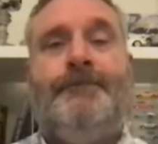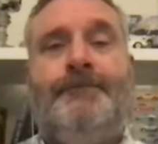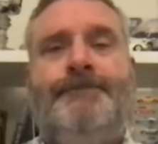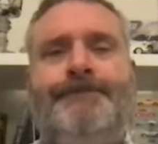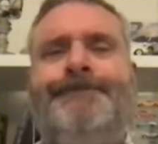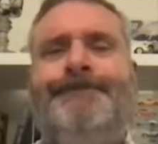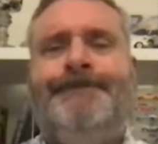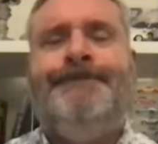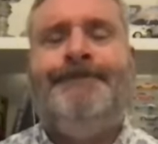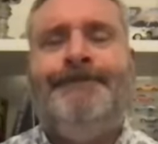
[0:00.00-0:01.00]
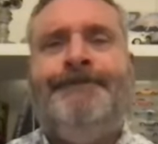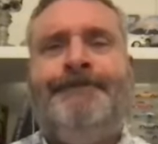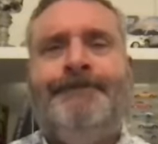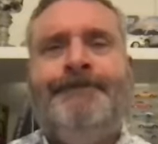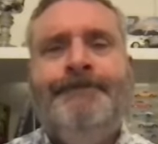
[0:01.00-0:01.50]

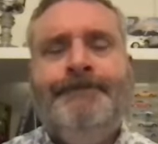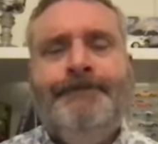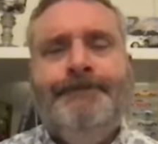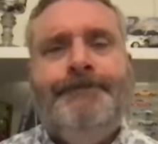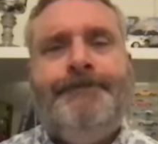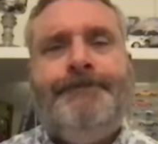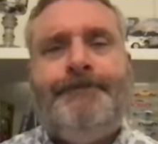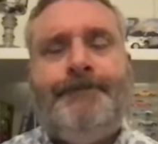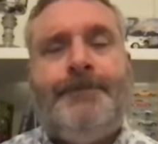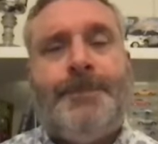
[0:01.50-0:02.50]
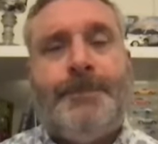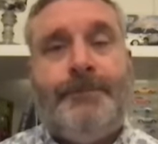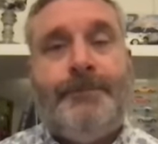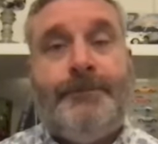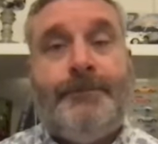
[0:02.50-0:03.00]

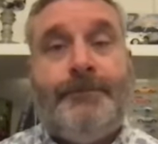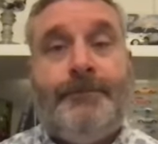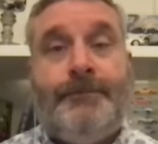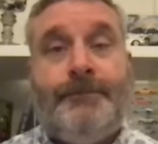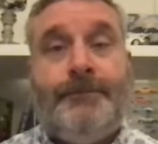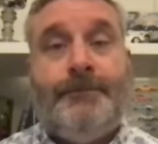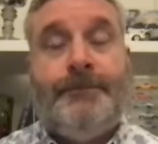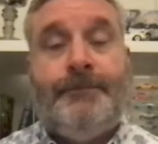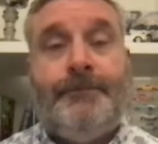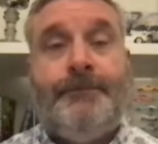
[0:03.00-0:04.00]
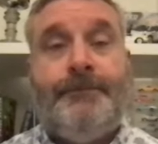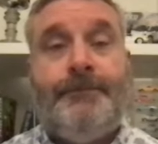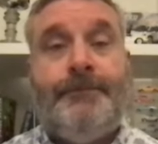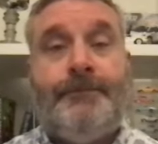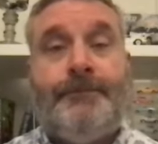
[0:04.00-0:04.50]

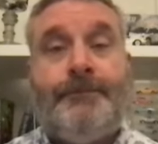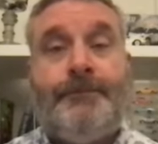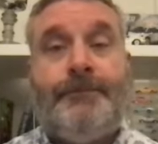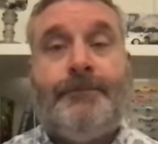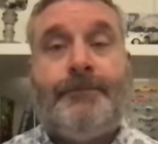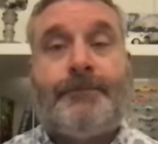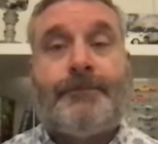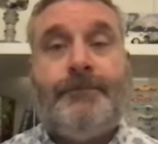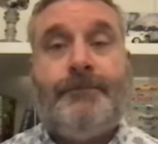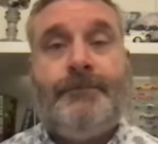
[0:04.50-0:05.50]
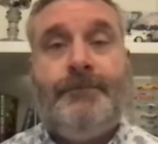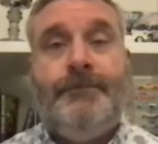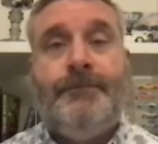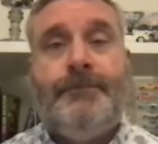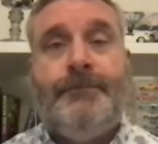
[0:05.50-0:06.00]

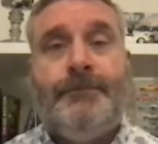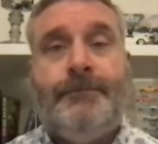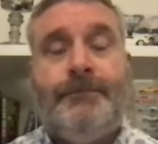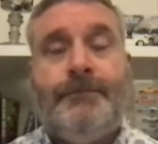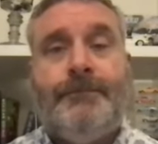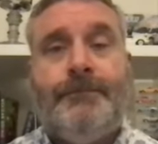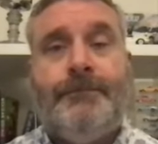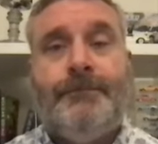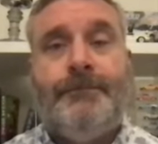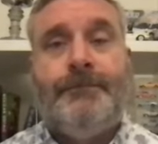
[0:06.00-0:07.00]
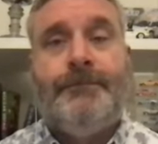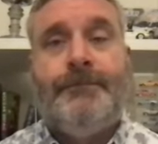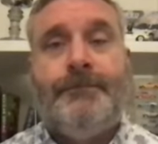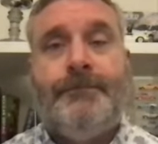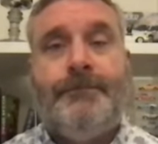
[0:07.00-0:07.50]

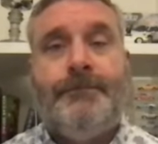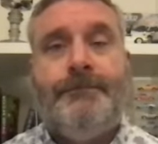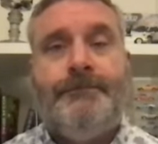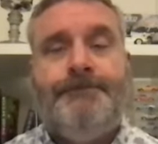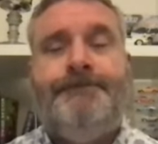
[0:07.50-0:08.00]
This person isn't speaking.